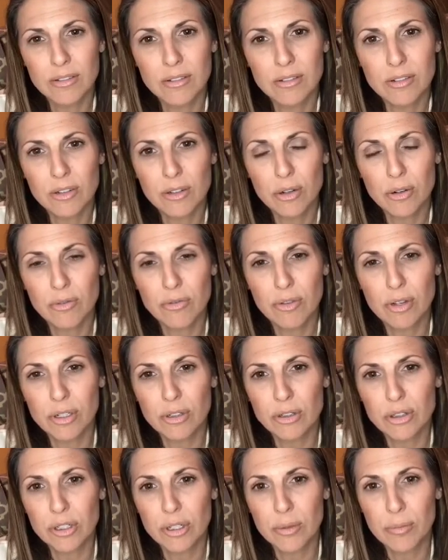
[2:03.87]
your
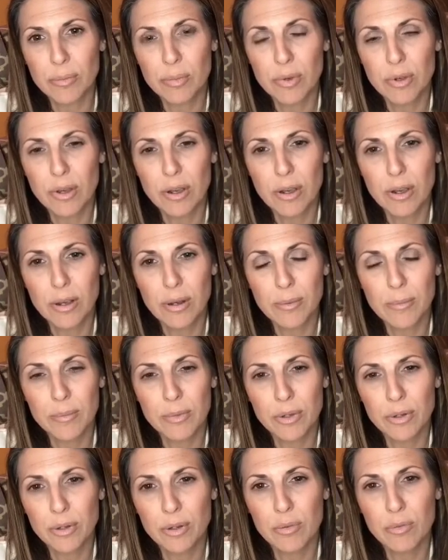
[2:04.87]
friendship.
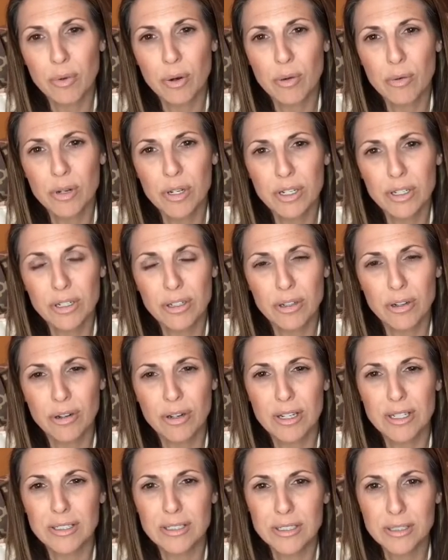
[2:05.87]
You're eroding your
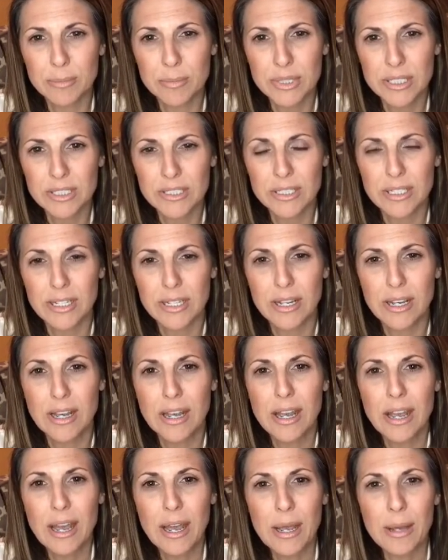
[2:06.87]
intimacy.
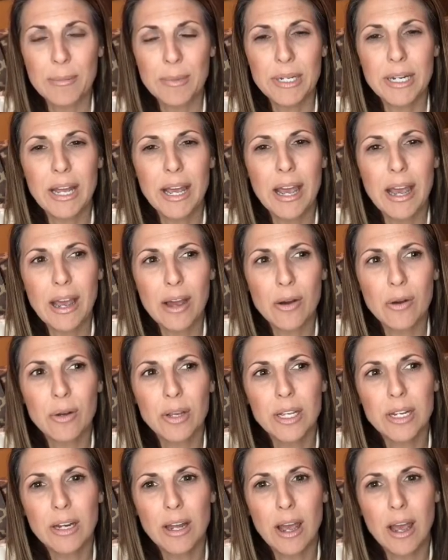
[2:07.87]
I mean, how
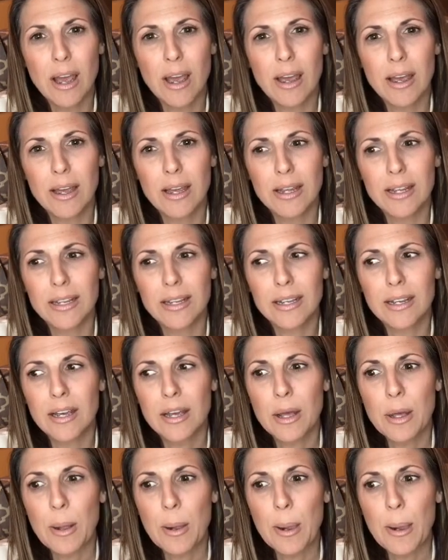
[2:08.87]
can I
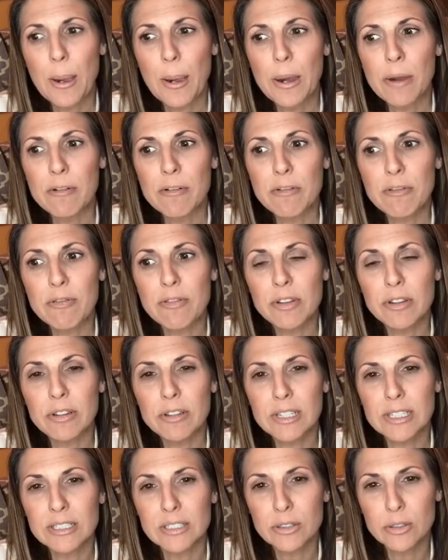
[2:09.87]
feel
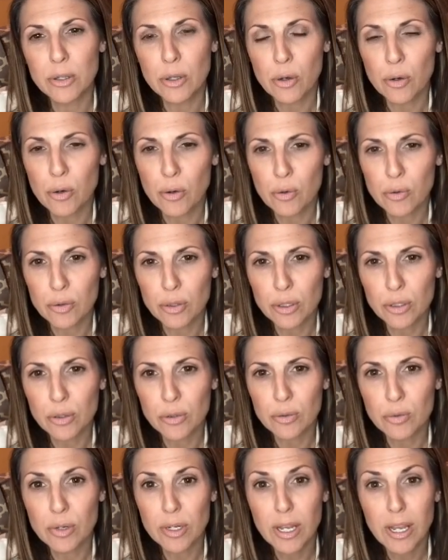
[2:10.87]
as though you
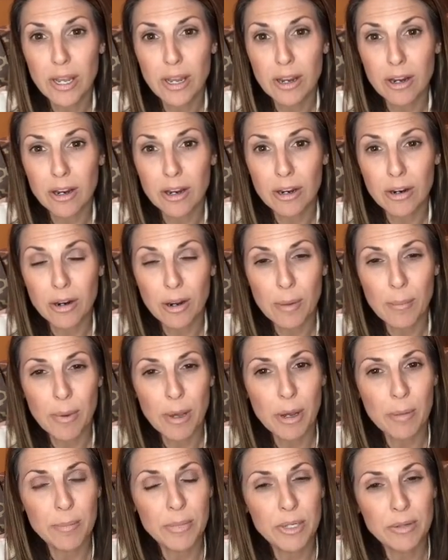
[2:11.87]
care
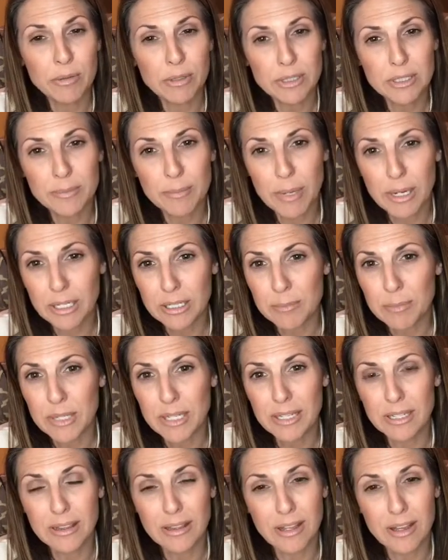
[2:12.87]
about me, respect me,
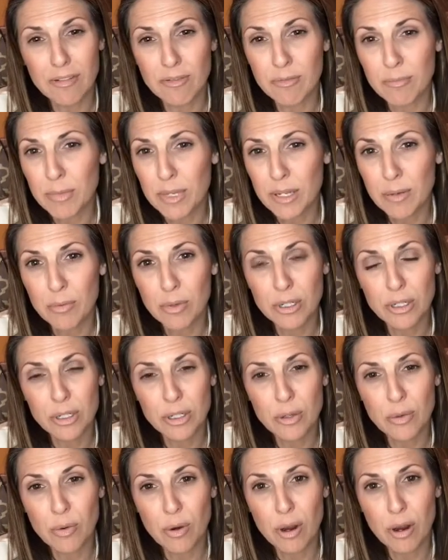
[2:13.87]
and love me when
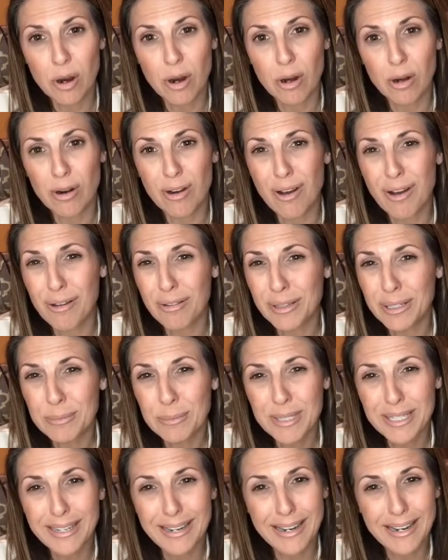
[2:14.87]
you are calling me
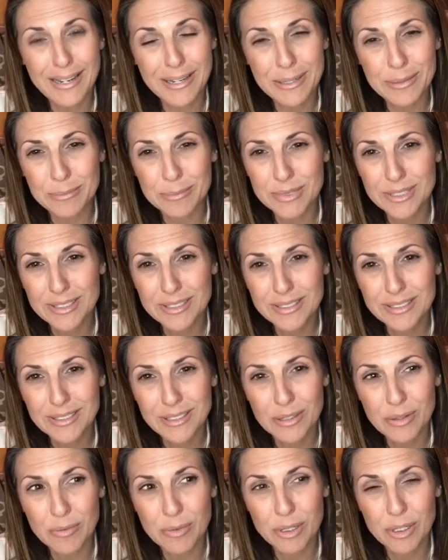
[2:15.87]
names,
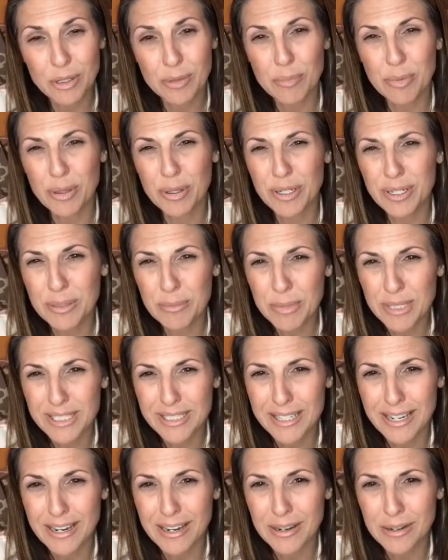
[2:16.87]
when you're putting me
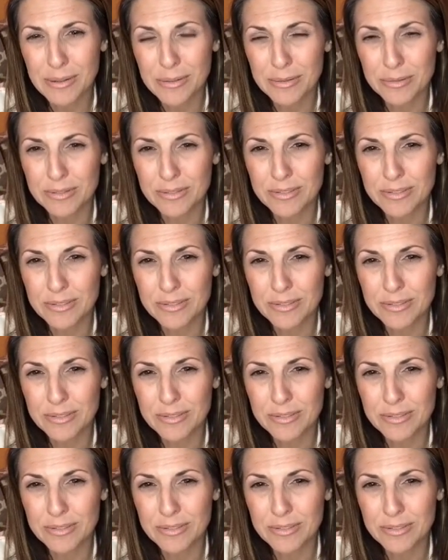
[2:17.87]
down,